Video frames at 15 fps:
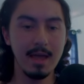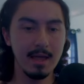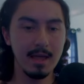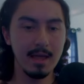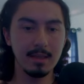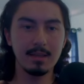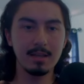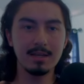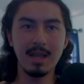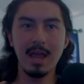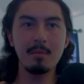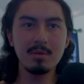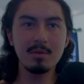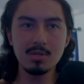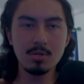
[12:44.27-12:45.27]
the
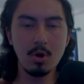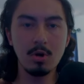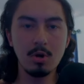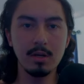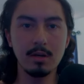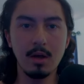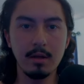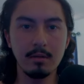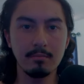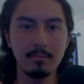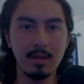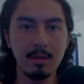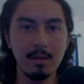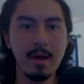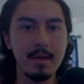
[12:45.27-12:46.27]
damage is already done,
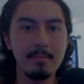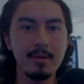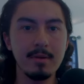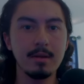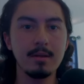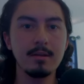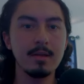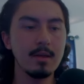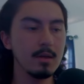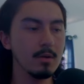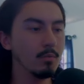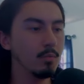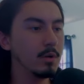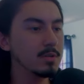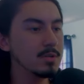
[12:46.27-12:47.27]
in my opinion.
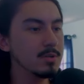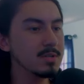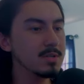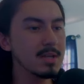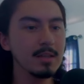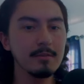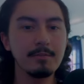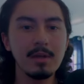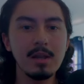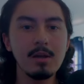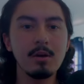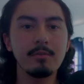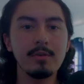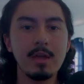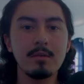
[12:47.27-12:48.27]
Once you see the video
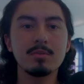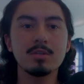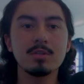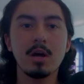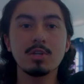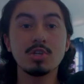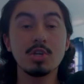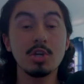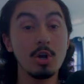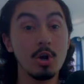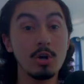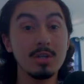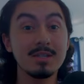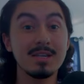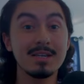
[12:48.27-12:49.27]
of him touching her
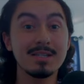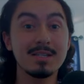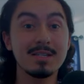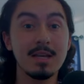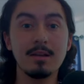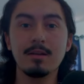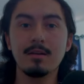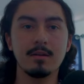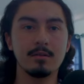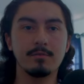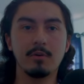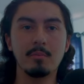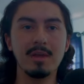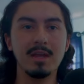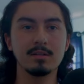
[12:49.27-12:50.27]
at 16,
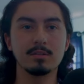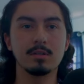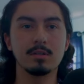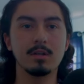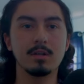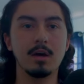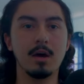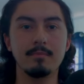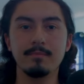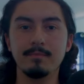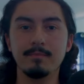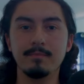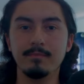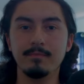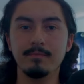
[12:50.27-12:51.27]
for me, it's done.
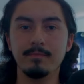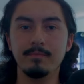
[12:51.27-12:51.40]
It's over.